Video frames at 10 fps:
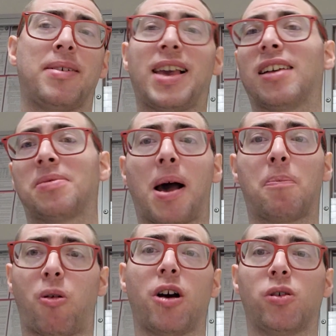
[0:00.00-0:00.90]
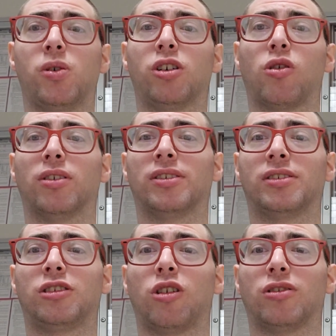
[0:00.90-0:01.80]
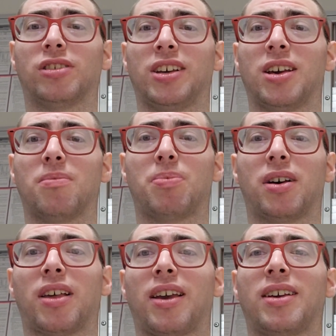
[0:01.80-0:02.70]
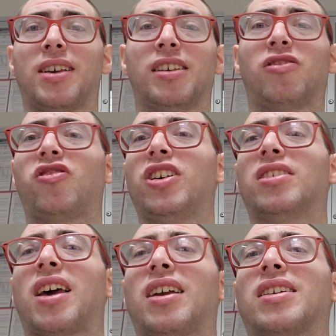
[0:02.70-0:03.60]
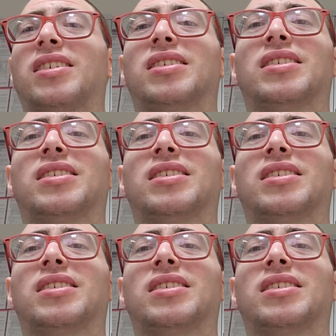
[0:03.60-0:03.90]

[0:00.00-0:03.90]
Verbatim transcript: yes, I probably was going to go see it, but like, it feels like,